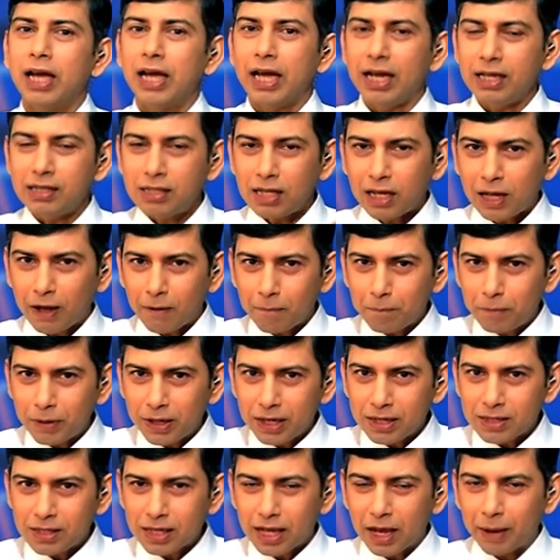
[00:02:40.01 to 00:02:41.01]
Is the
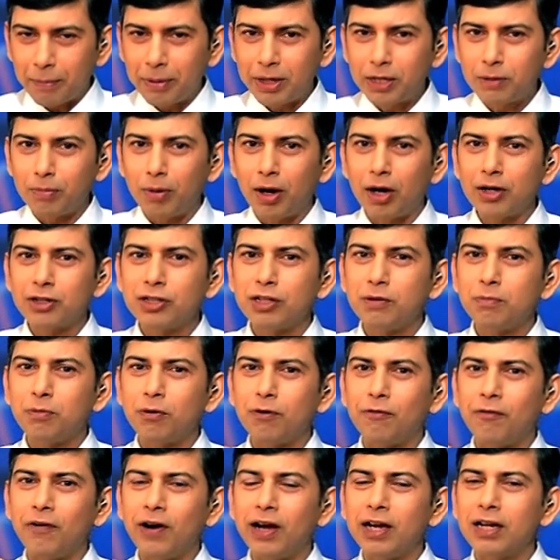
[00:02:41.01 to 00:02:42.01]
company's EBIT margin
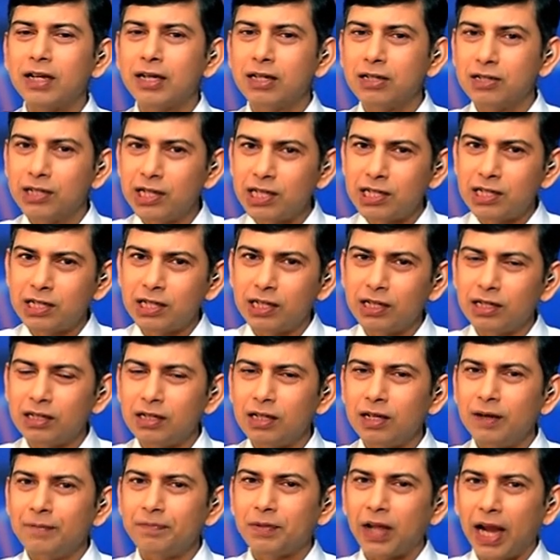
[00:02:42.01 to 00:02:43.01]
profile
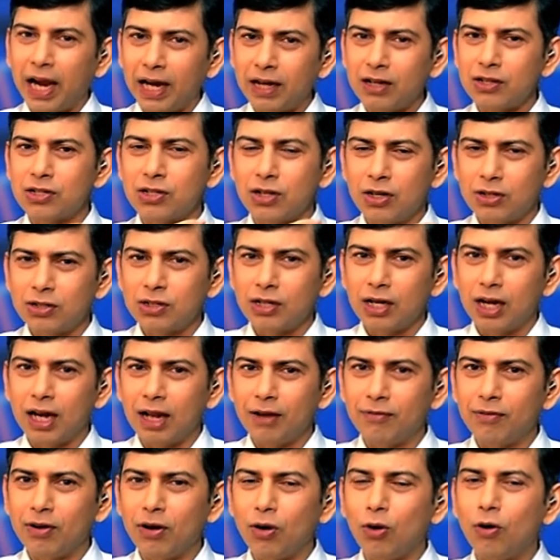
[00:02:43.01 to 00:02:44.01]
consistent at a certain
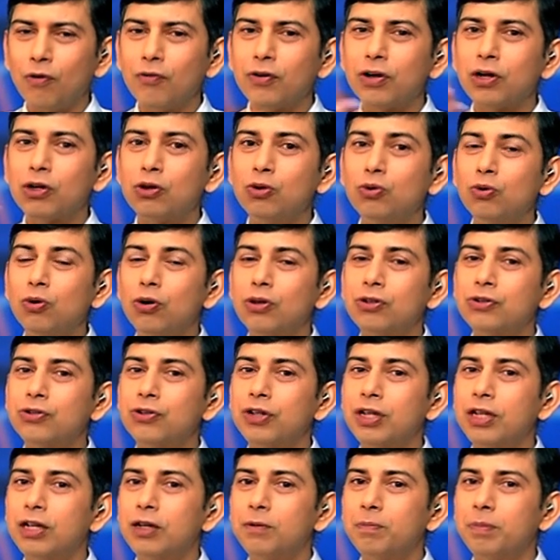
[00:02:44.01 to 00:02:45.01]
level over a 2 or
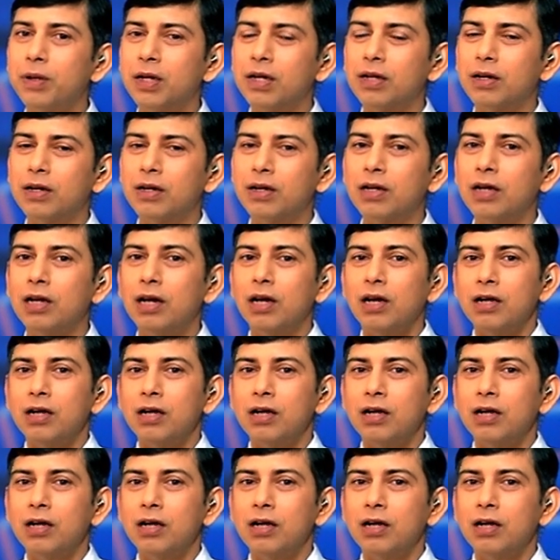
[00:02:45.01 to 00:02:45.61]
3 year period?